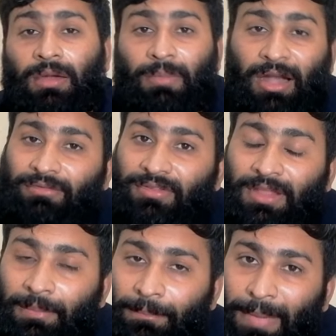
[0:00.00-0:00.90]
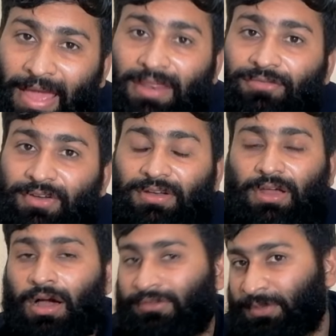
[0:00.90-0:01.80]
but with the benefit
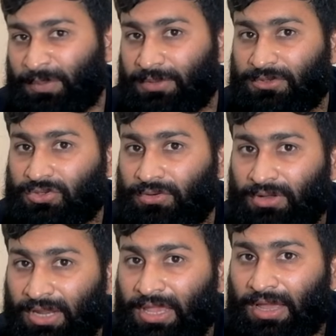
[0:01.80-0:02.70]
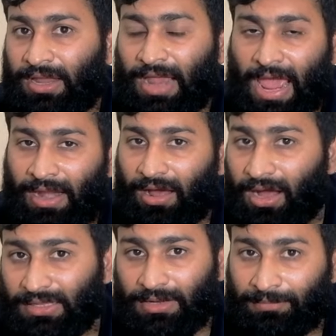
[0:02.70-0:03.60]
of the premature gray hair and
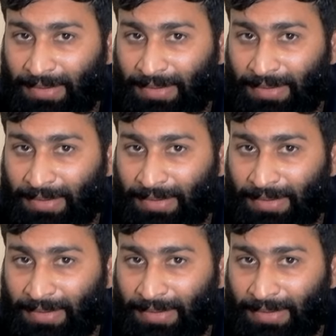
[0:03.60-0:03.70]
other